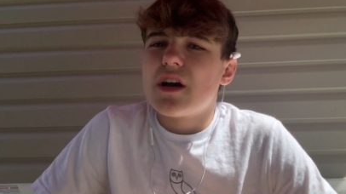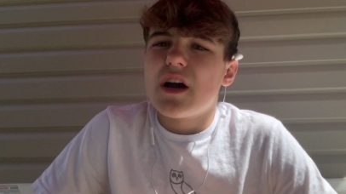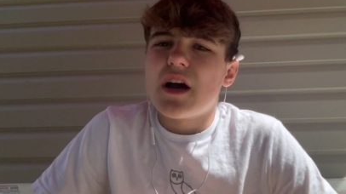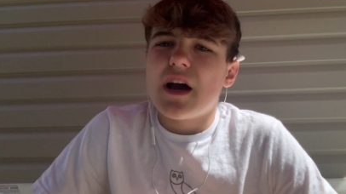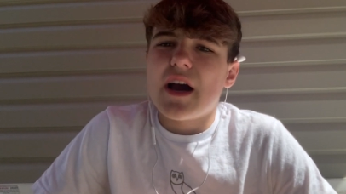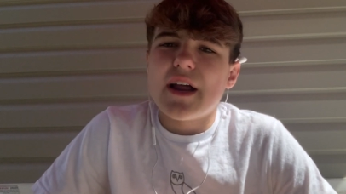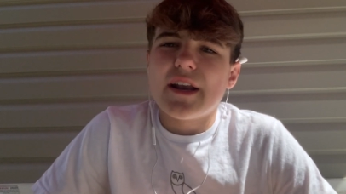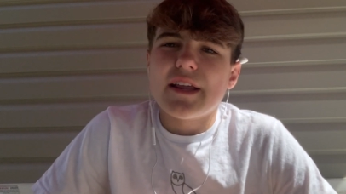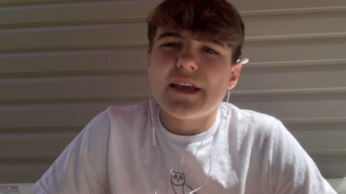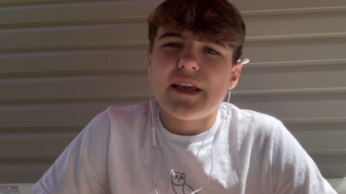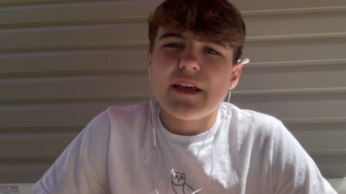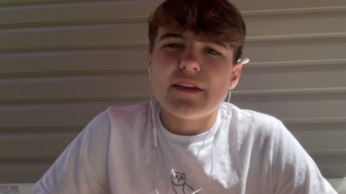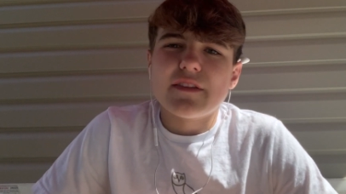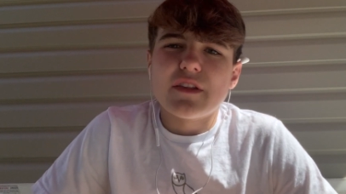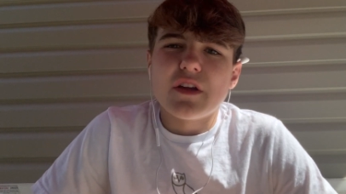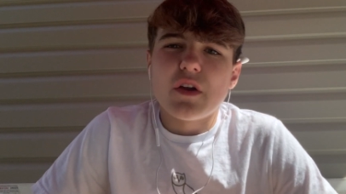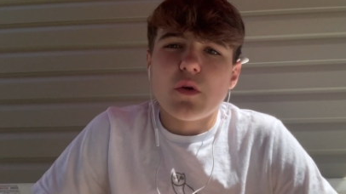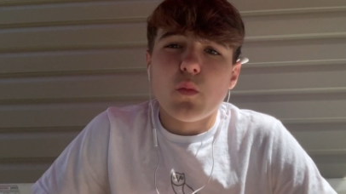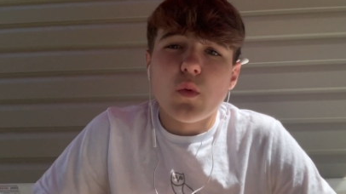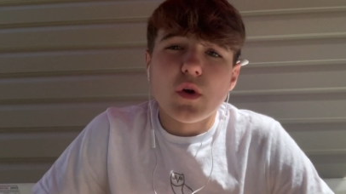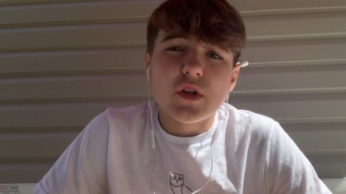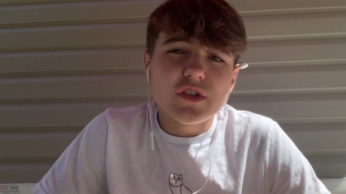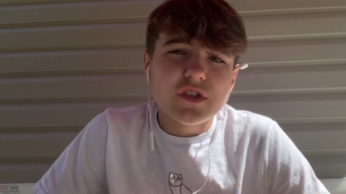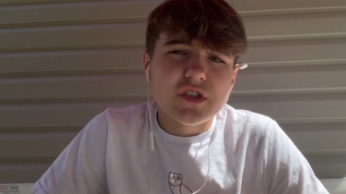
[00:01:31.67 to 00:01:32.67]
how to get there,
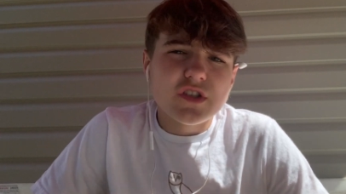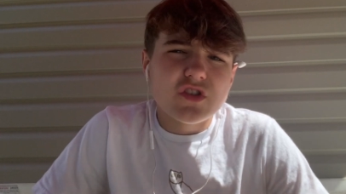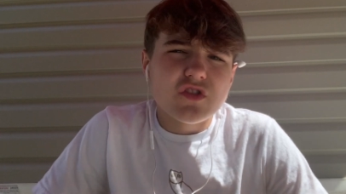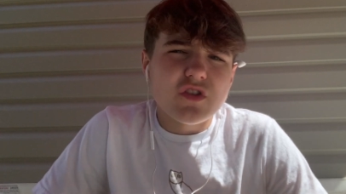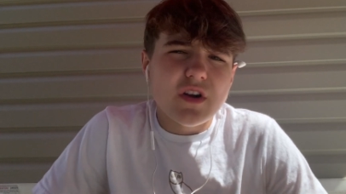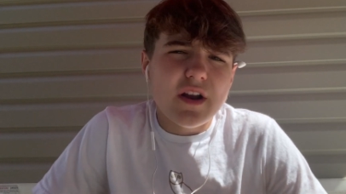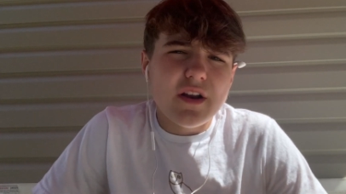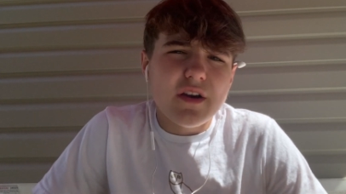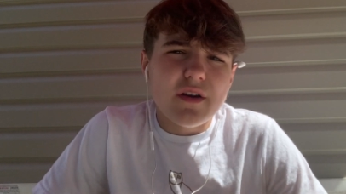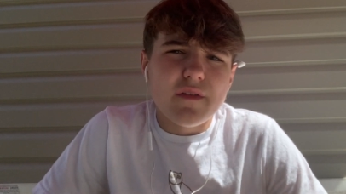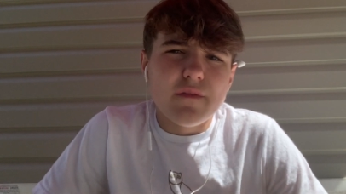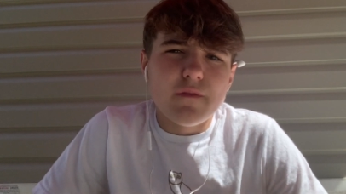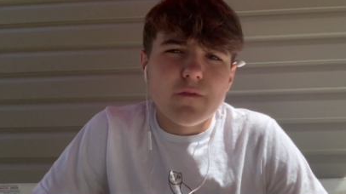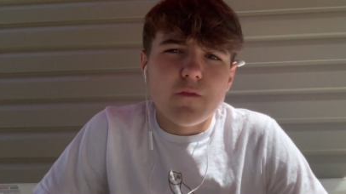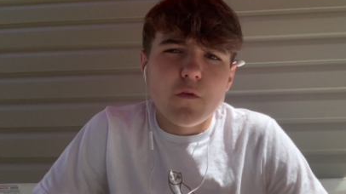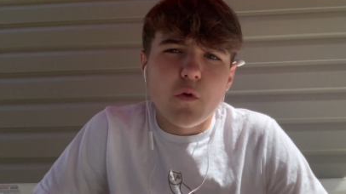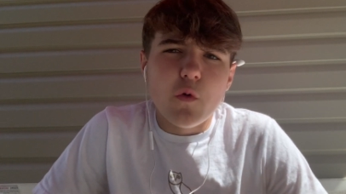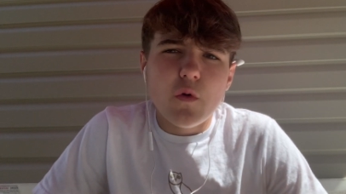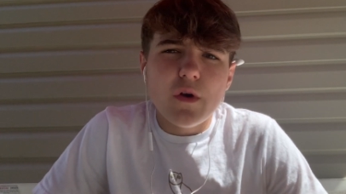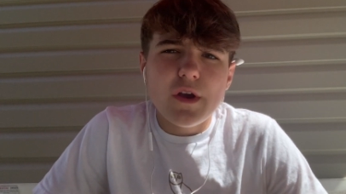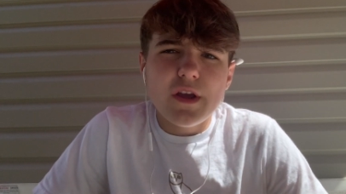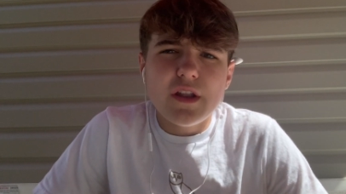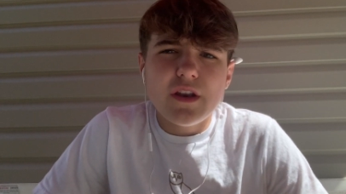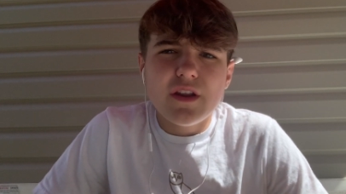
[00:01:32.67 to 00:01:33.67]
what to try to
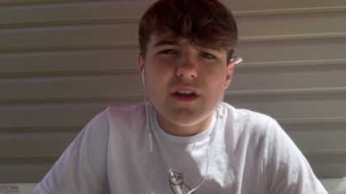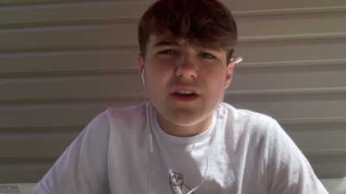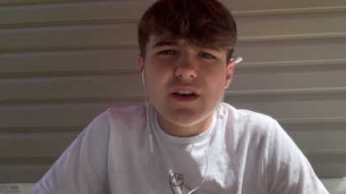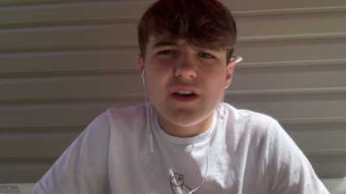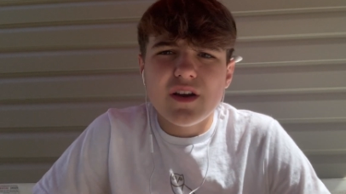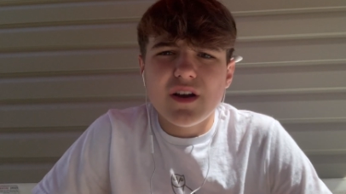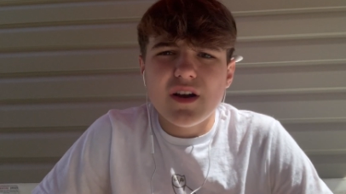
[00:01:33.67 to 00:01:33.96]
avoid.